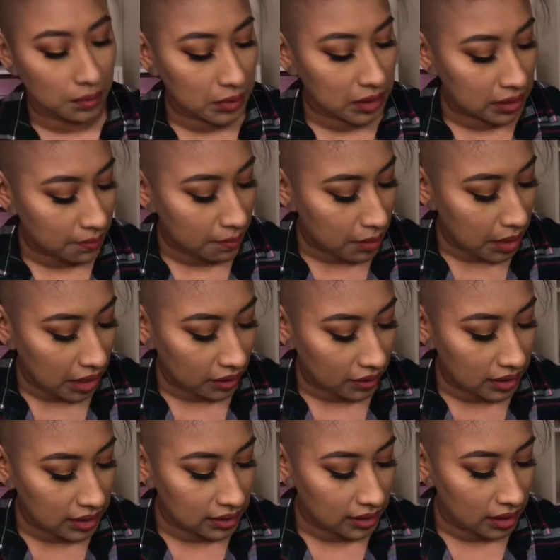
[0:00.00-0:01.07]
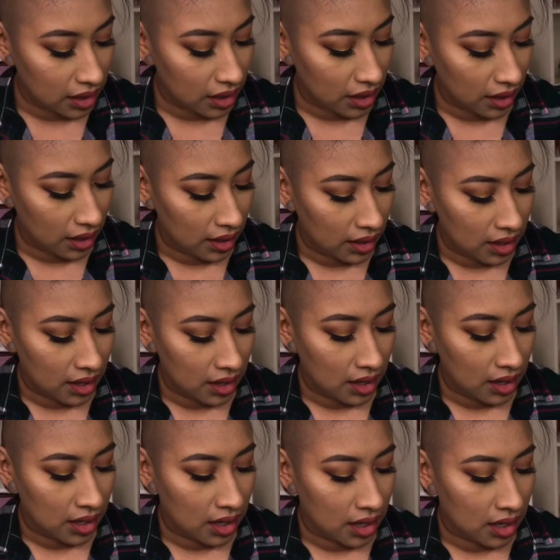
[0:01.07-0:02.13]
some berries here.
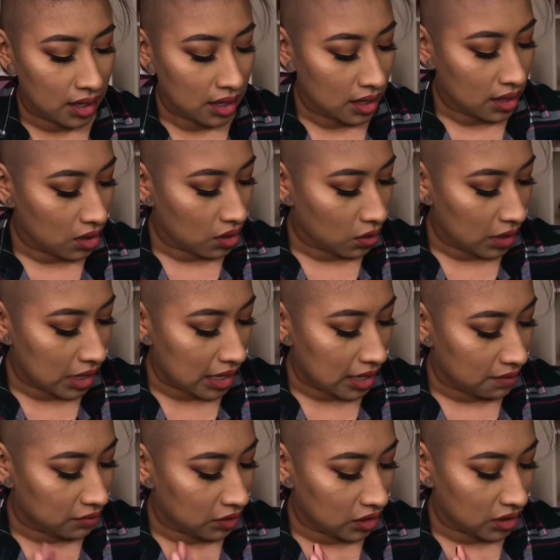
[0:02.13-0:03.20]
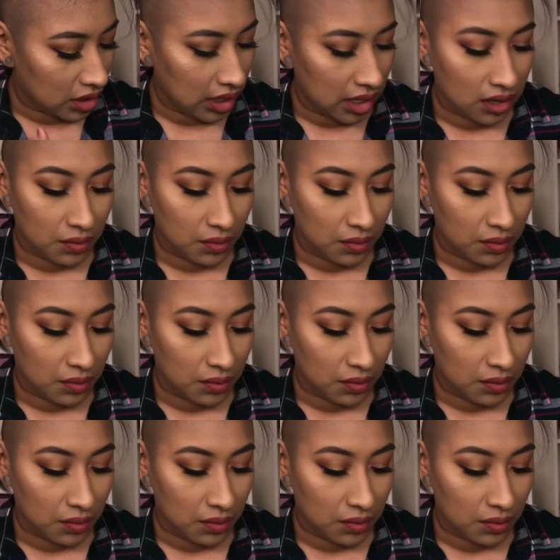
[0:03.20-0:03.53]
OMG.